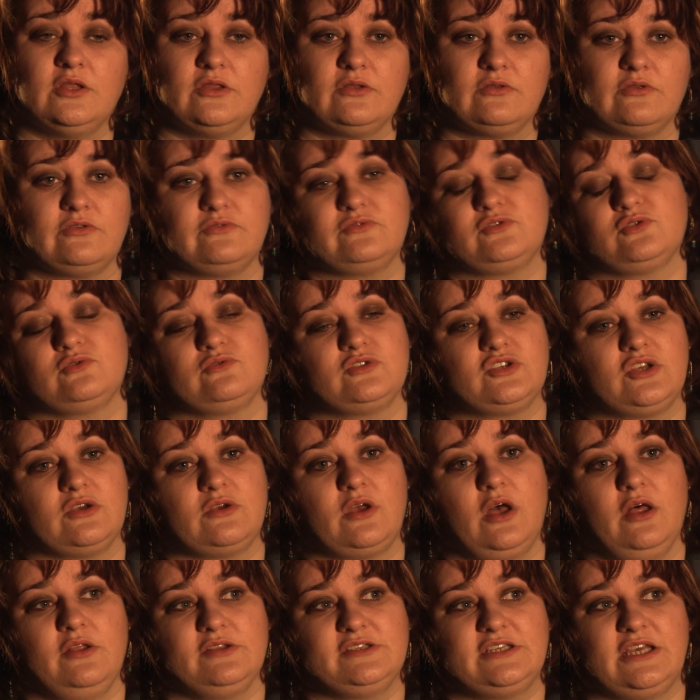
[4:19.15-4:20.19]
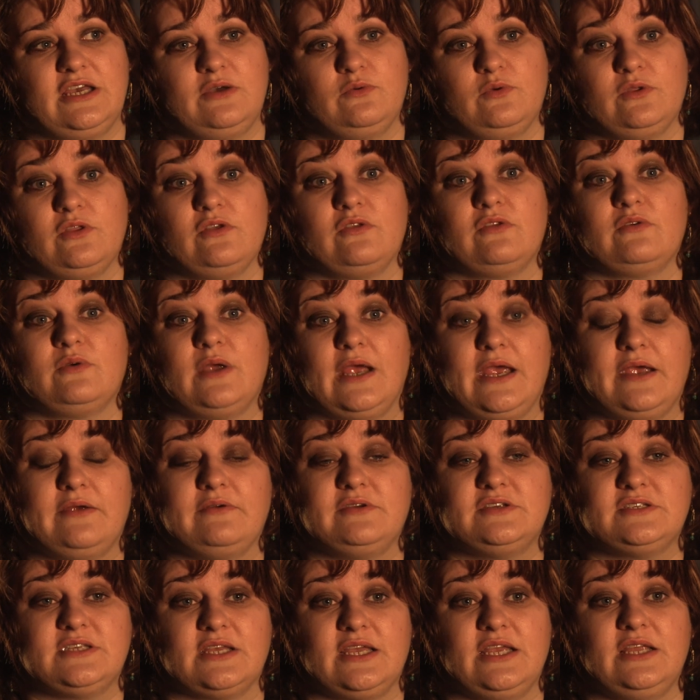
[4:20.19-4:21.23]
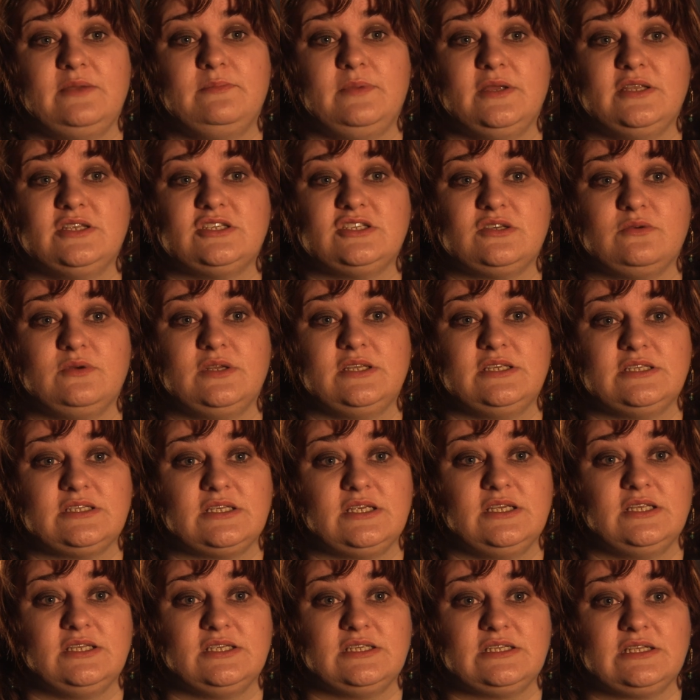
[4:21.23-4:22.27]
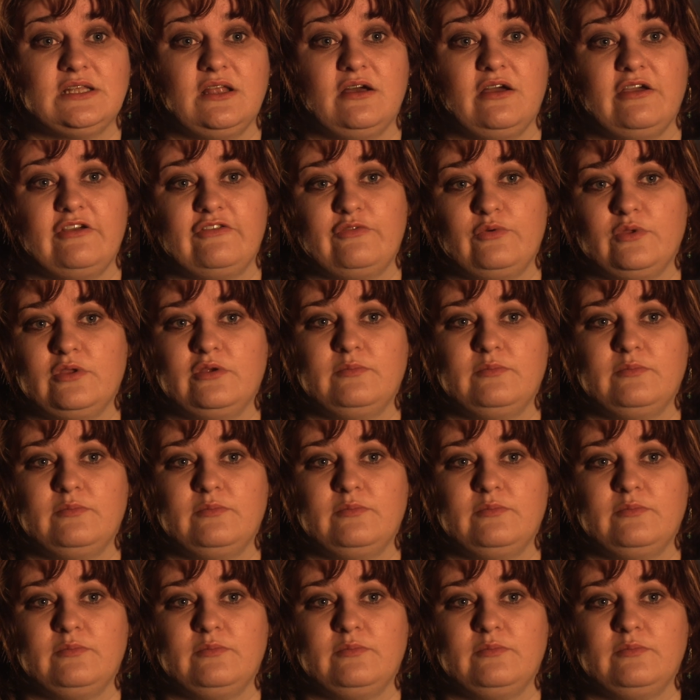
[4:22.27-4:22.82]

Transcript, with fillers: There was also contact with other areas that he'd been to in his life,